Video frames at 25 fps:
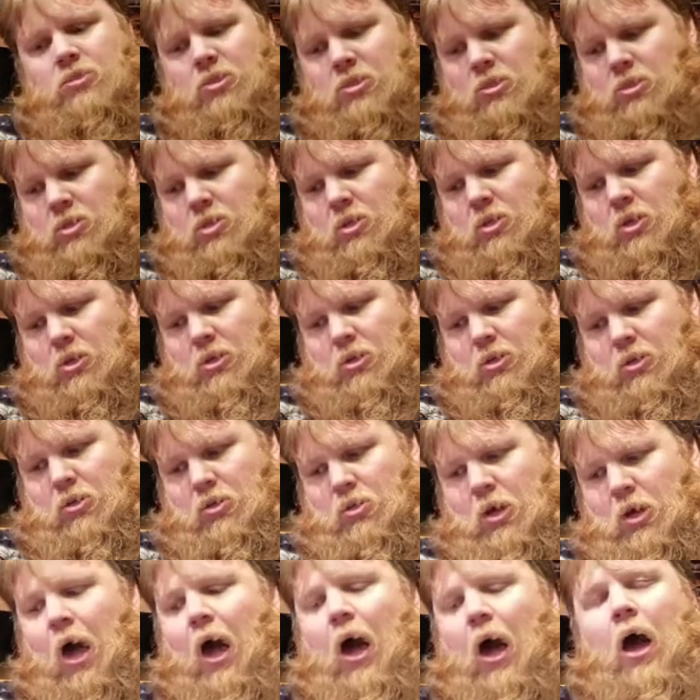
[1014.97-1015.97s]

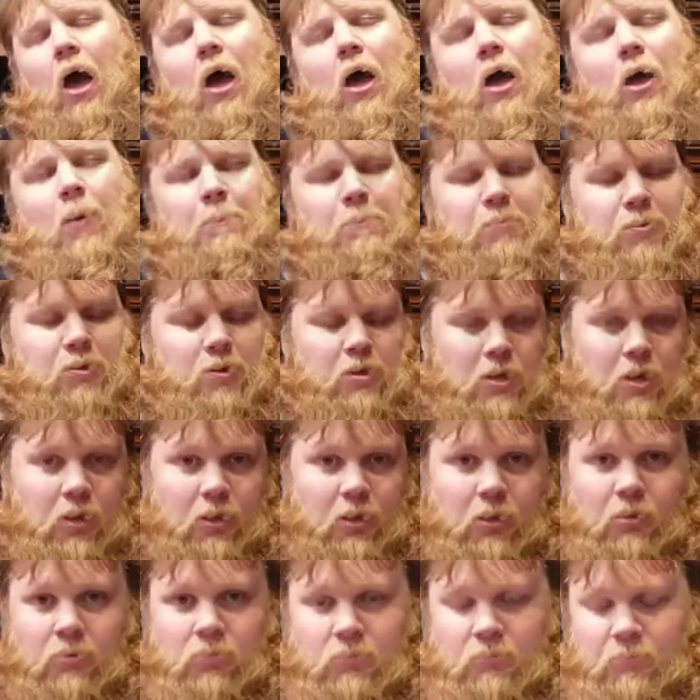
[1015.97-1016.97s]

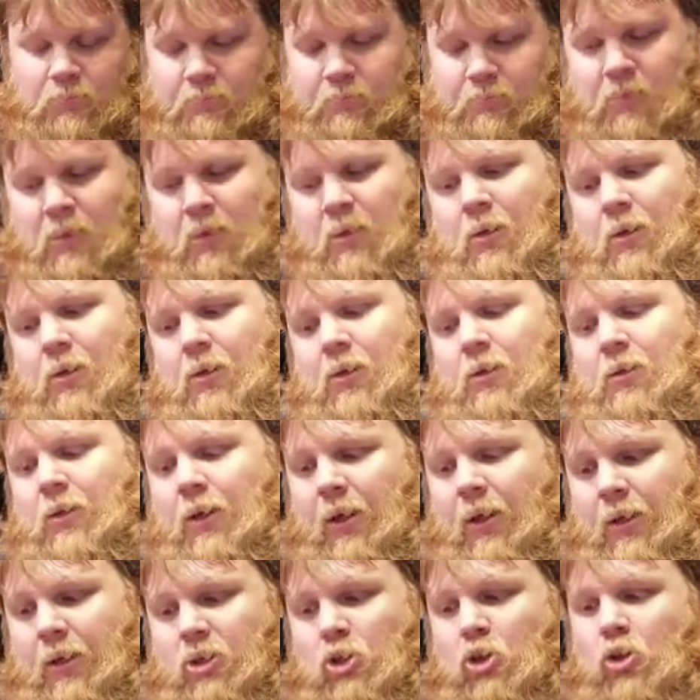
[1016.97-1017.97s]
DIPL?
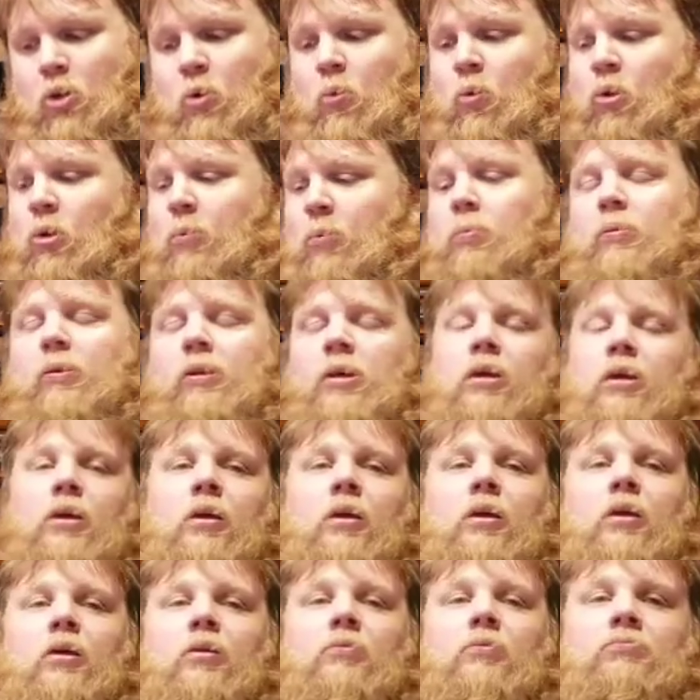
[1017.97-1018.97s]
And you would
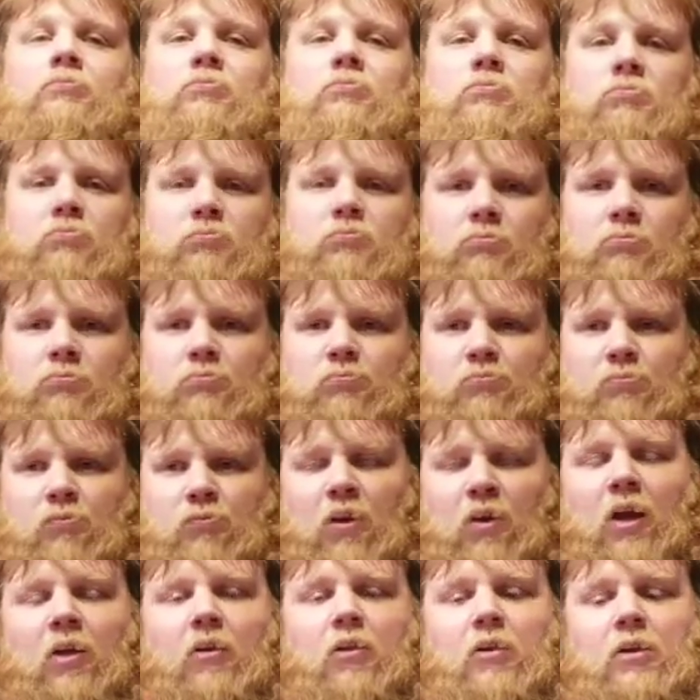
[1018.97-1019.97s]
be
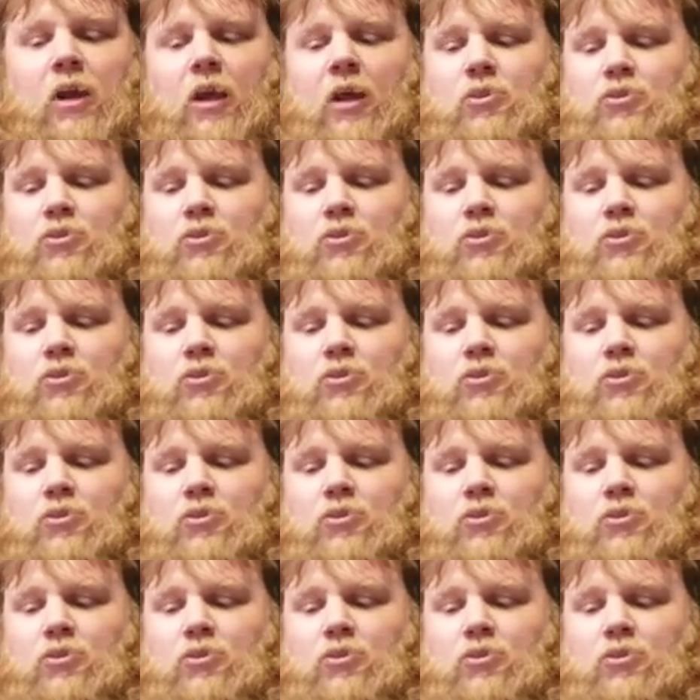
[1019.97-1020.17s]
fair in